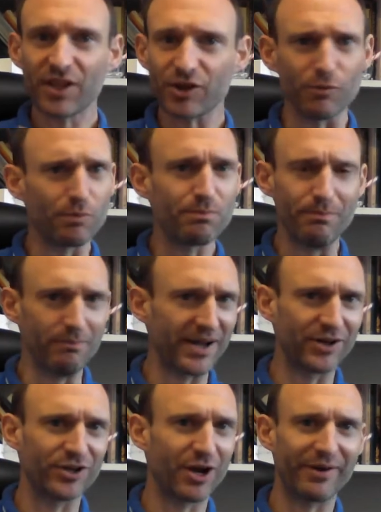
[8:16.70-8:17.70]
You may
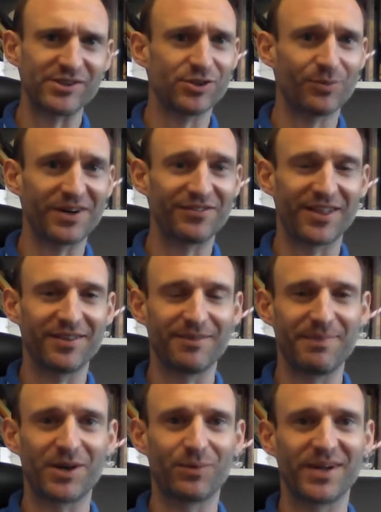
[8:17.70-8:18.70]
not know it, it's not one of the
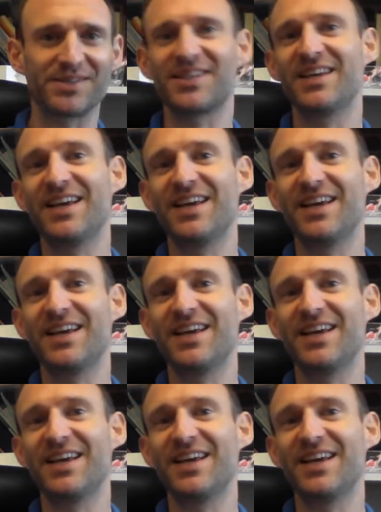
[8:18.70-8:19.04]
big ones.